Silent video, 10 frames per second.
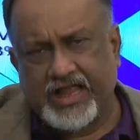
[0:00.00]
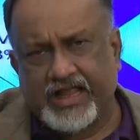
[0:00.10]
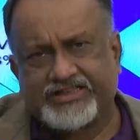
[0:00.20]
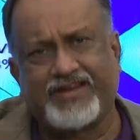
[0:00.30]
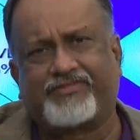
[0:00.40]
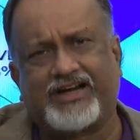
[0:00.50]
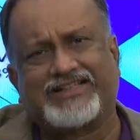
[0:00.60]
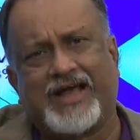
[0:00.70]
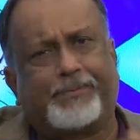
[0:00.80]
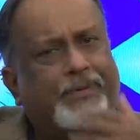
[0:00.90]
Say for
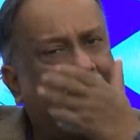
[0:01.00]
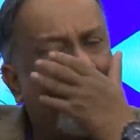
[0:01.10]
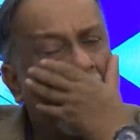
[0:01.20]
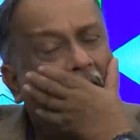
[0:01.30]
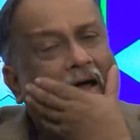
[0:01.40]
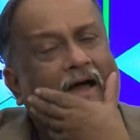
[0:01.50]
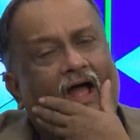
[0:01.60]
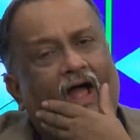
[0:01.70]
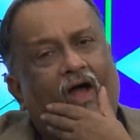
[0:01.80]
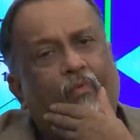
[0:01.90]
example,
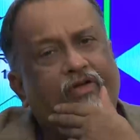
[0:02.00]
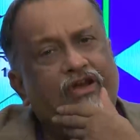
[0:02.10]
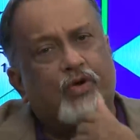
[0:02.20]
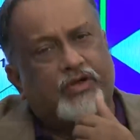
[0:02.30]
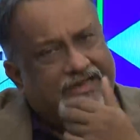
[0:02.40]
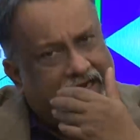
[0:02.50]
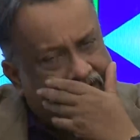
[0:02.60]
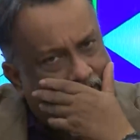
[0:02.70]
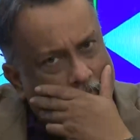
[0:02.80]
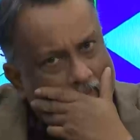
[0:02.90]
we know that
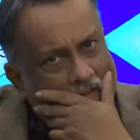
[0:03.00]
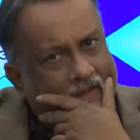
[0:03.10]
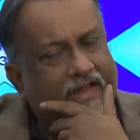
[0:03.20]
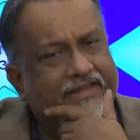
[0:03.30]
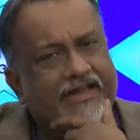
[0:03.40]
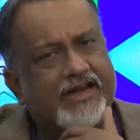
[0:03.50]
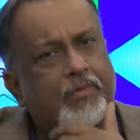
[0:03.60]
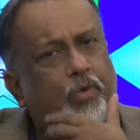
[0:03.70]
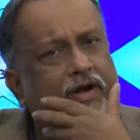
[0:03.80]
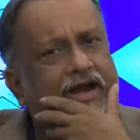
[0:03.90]
there are
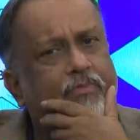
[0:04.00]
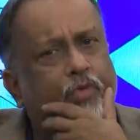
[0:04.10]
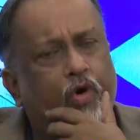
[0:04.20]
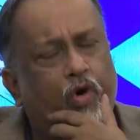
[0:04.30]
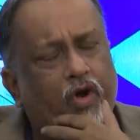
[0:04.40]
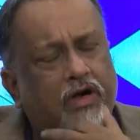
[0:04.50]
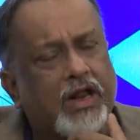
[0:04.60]
more and more